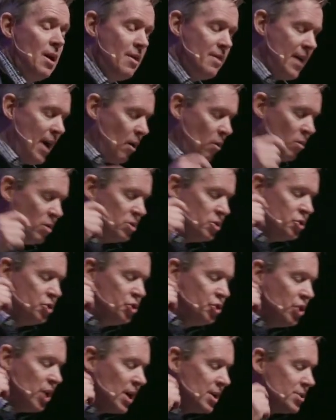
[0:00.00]
that was
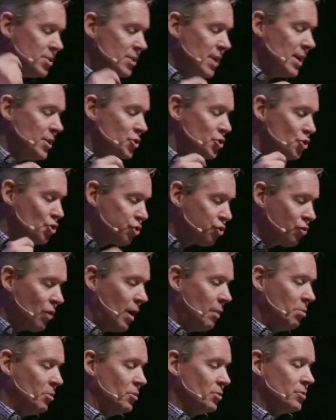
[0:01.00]
just as
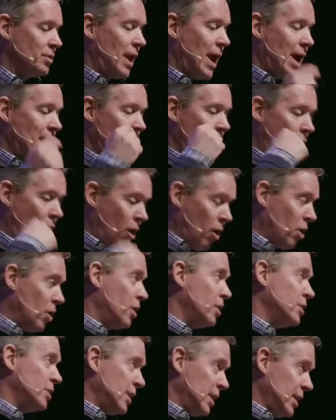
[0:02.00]
troubled as
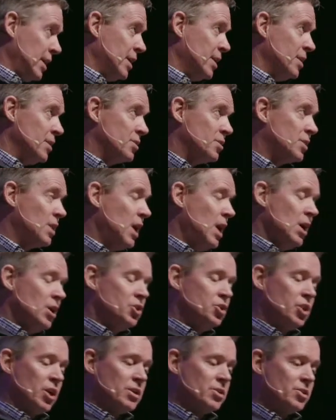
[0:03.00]
ours is,
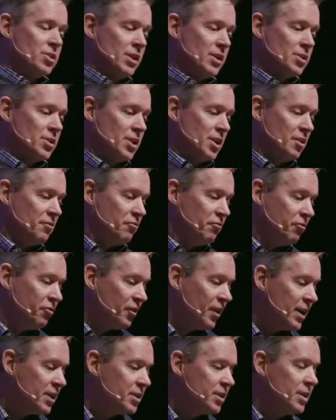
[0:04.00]
just as
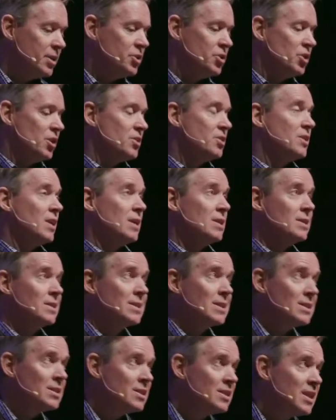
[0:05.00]
conflicted, just as
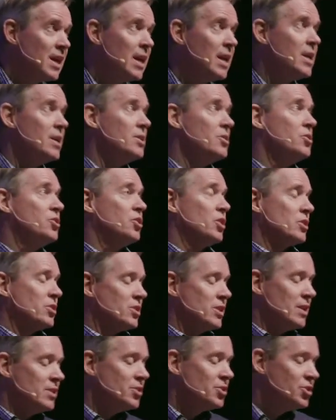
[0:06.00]
diseased,
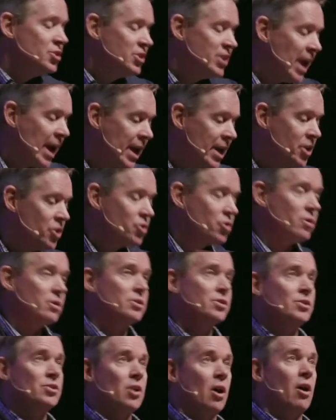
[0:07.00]
just as
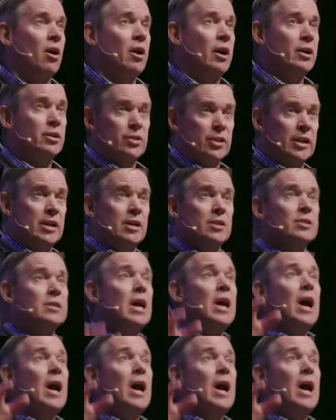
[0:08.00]
dangerous as ours is,